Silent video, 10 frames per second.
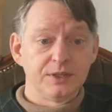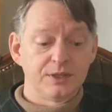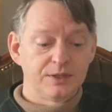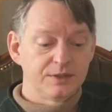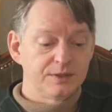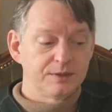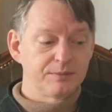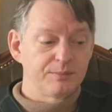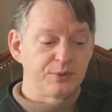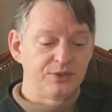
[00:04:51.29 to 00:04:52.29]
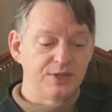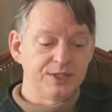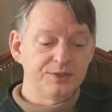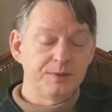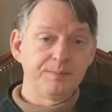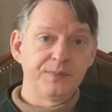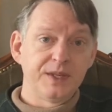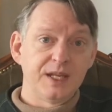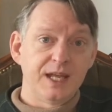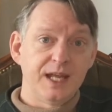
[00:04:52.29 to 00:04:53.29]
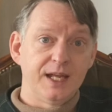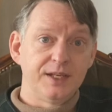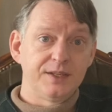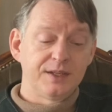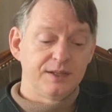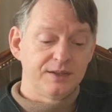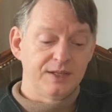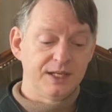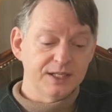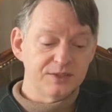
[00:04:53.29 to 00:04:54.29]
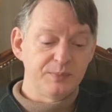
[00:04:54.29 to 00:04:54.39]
uh present. And the next